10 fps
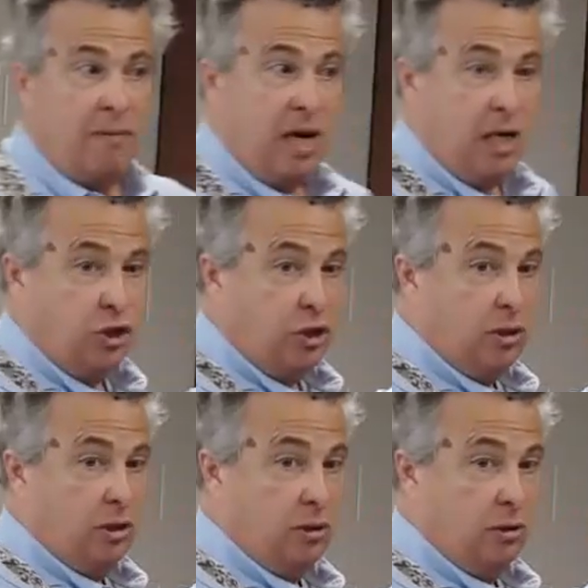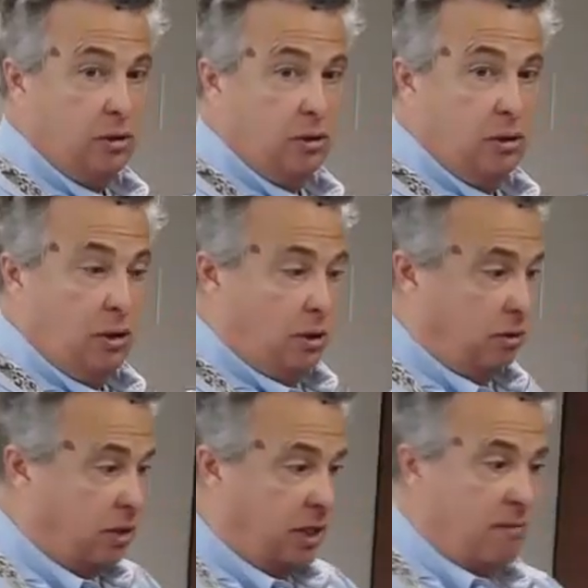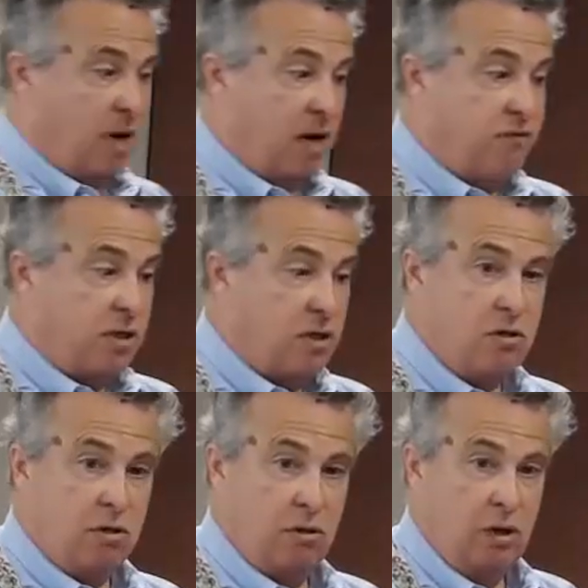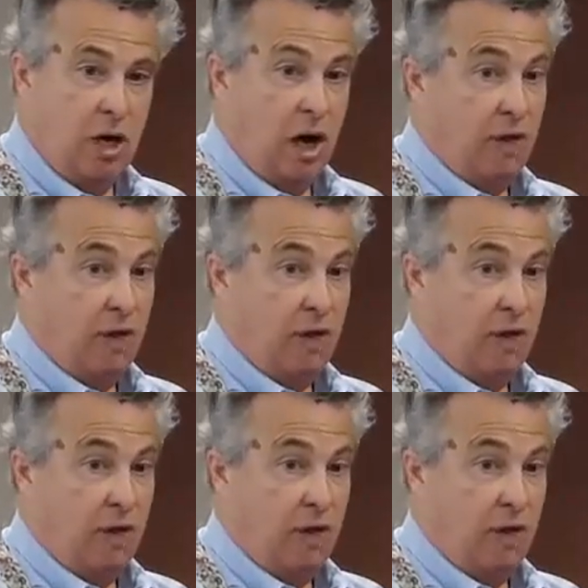mansion, Look at my vineyard.